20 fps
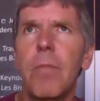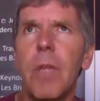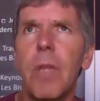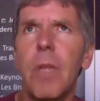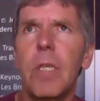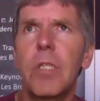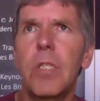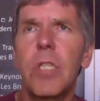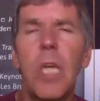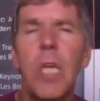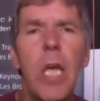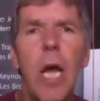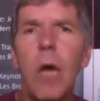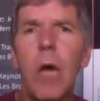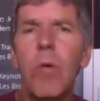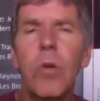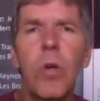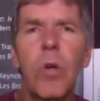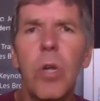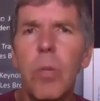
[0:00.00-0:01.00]
say
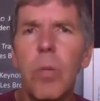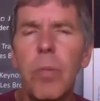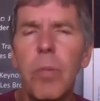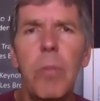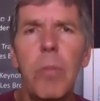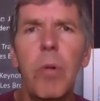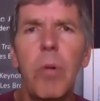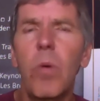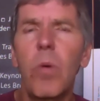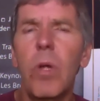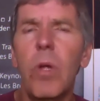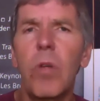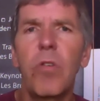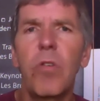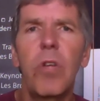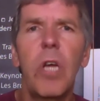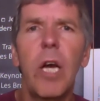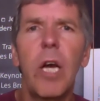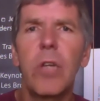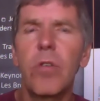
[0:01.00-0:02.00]
how other people will
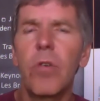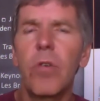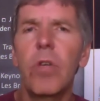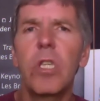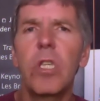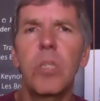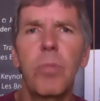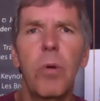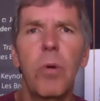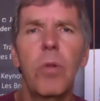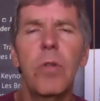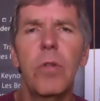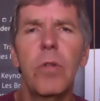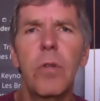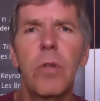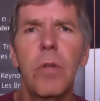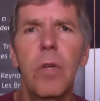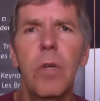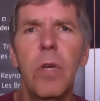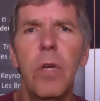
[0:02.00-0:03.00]
react or respond,
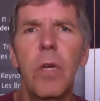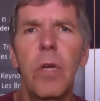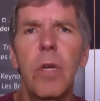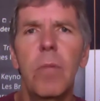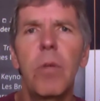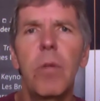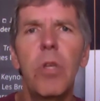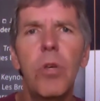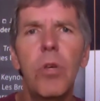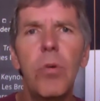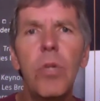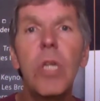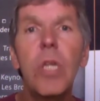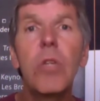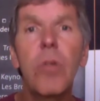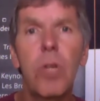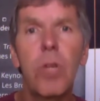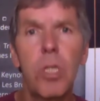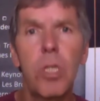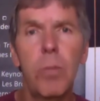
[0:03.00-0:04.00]
but you need
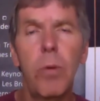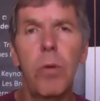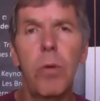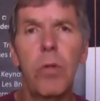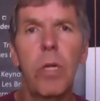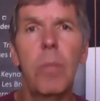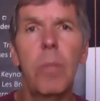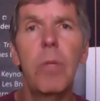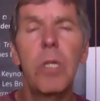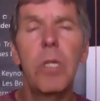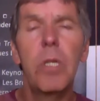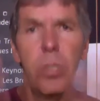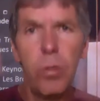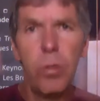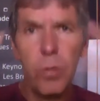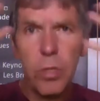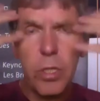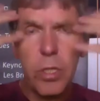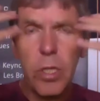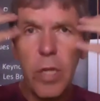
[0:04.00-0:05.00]
to respond. That means
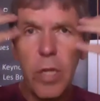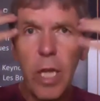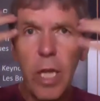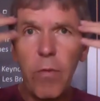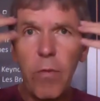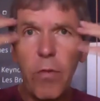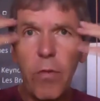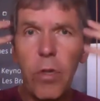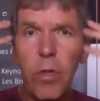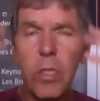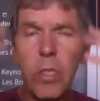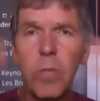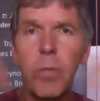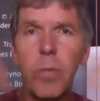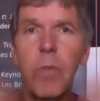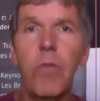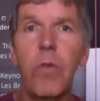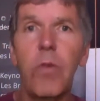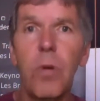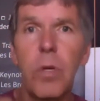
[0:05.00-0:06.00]
you think first
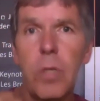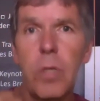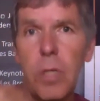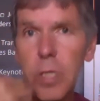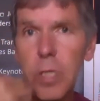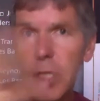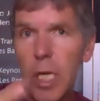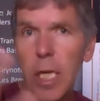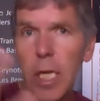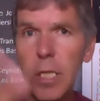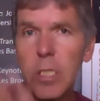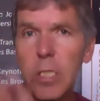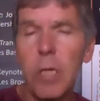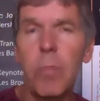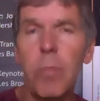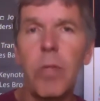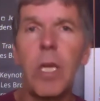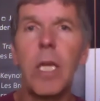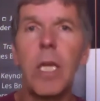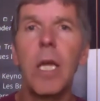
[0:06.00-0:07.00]
before saying
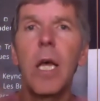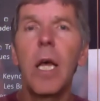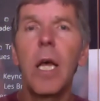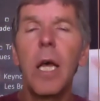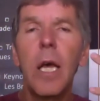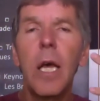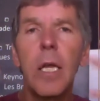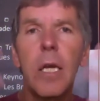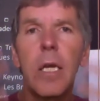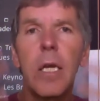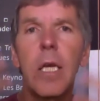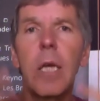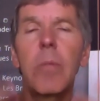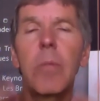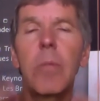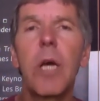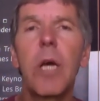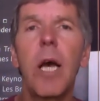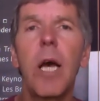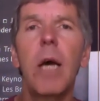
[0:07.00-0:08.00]
something, and then
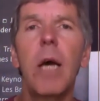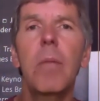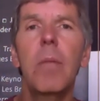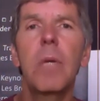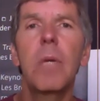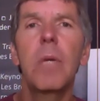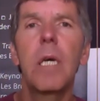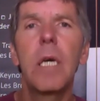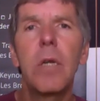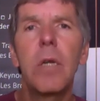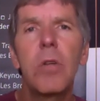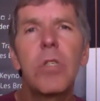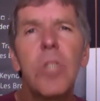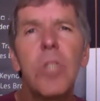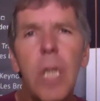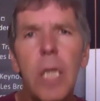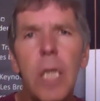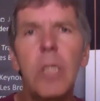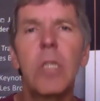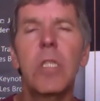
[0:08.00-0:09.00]
keep calm,
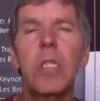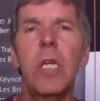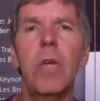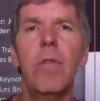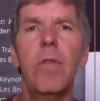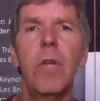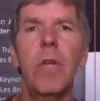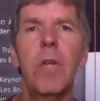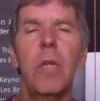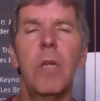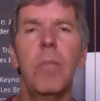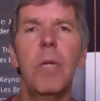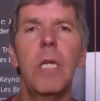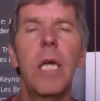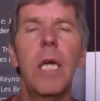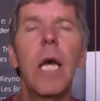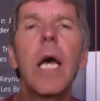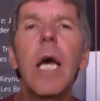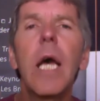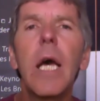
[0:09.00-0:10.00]
restrain yourself a little
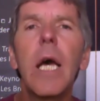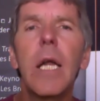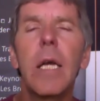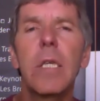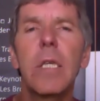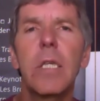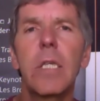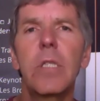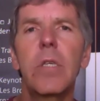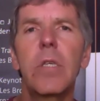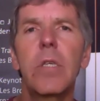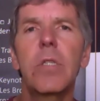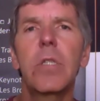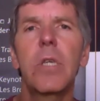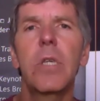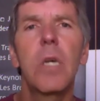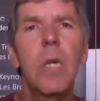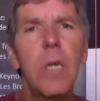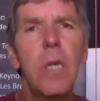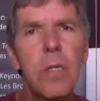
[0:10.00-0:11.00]
bit, and actually
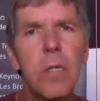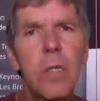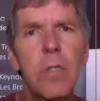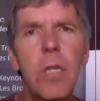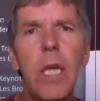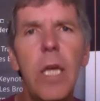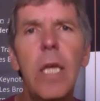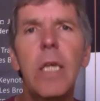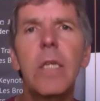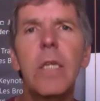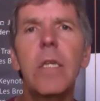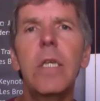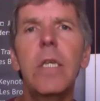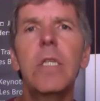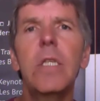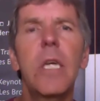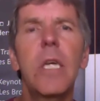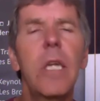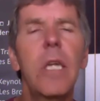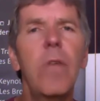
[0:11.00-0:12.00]
just take it
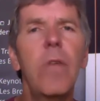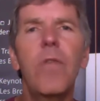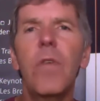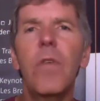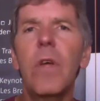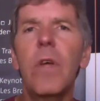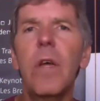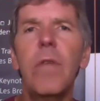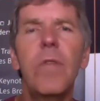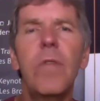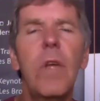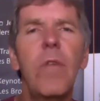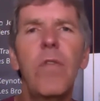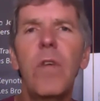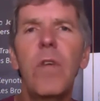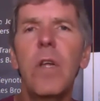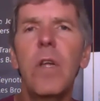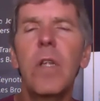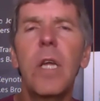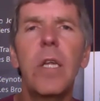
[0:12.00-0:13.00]
easy. And if they
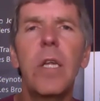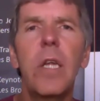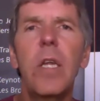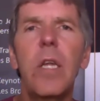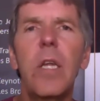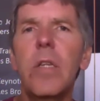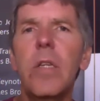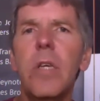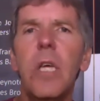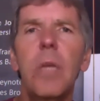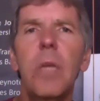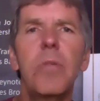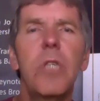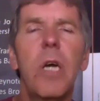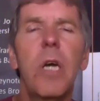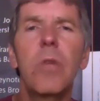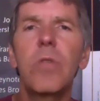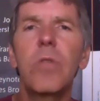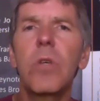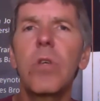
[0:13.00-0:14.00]
feel that they need to keep
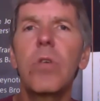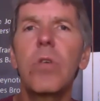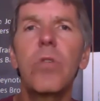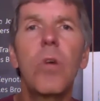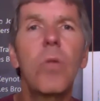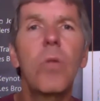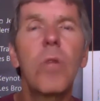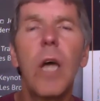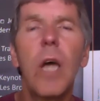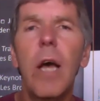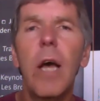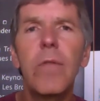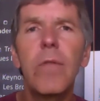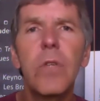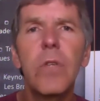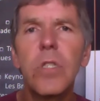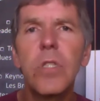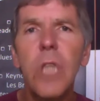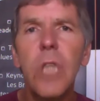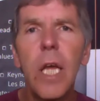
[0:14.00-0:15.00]
shouting, you don't have
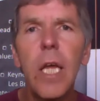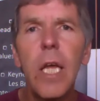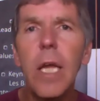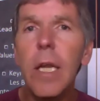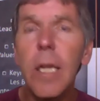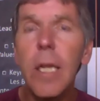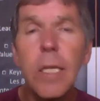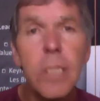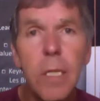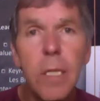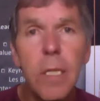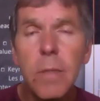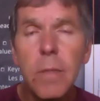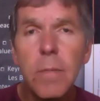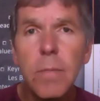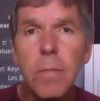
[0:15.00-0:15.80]
to stay and listen.